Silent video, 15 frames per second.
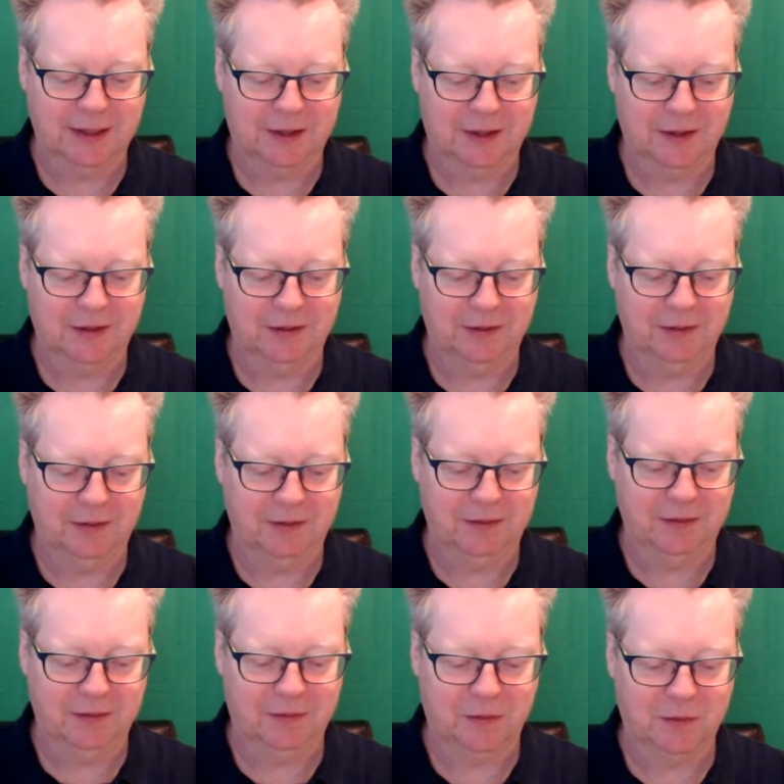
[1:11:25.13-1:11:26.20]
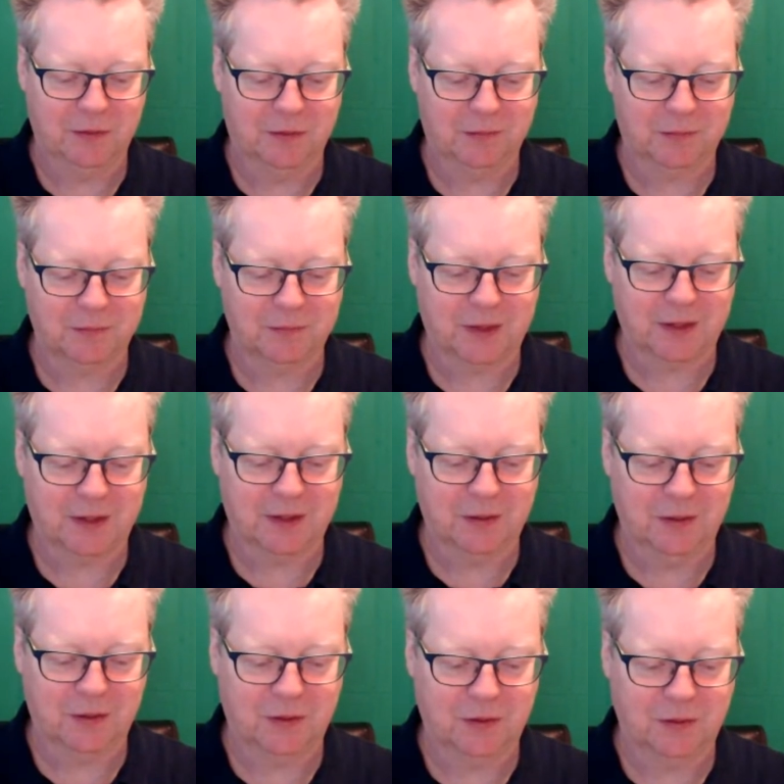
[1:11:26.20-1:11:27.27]
thank you for
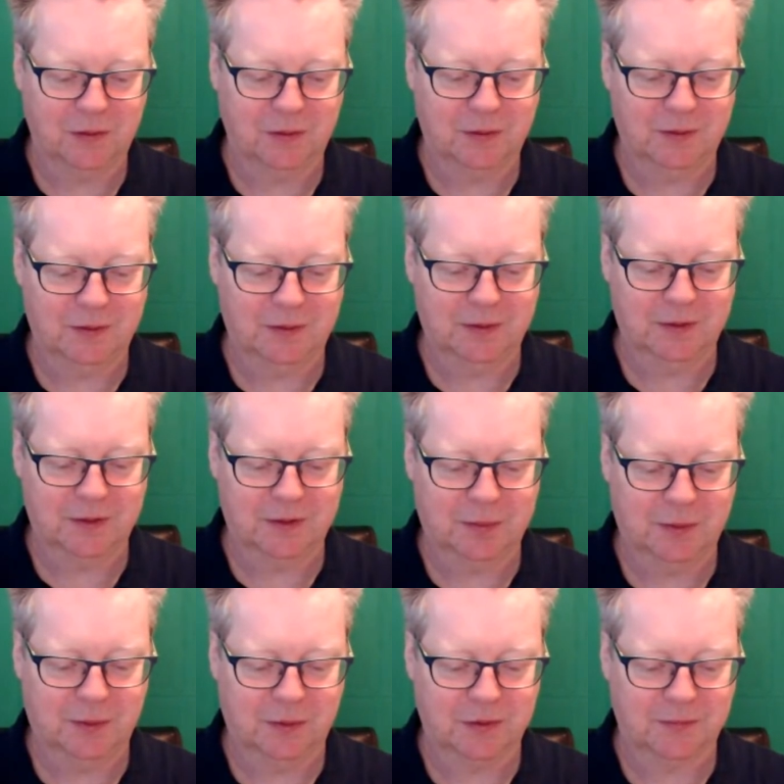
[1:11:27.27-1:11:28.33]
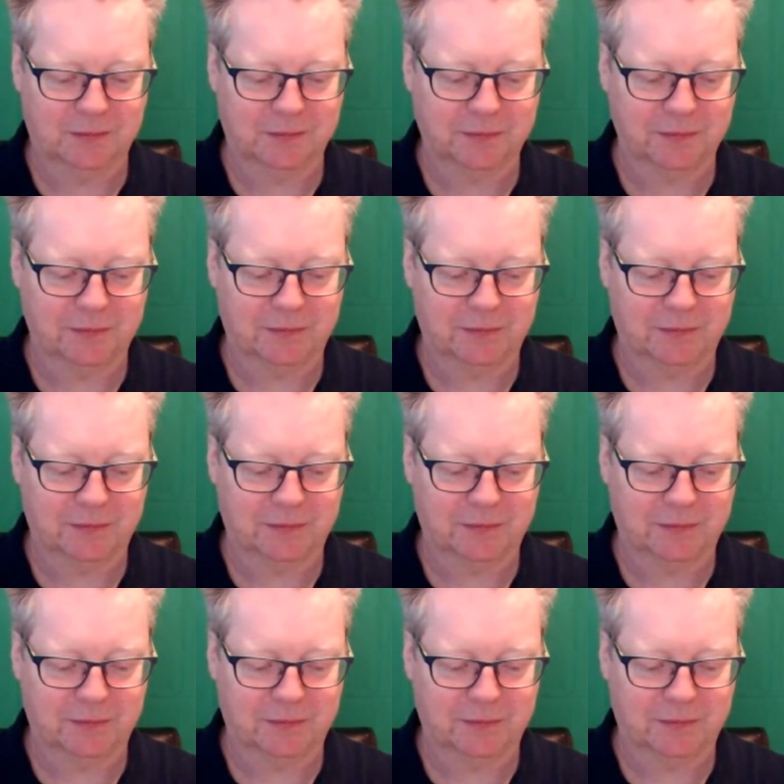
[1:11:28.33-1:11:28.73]
your support.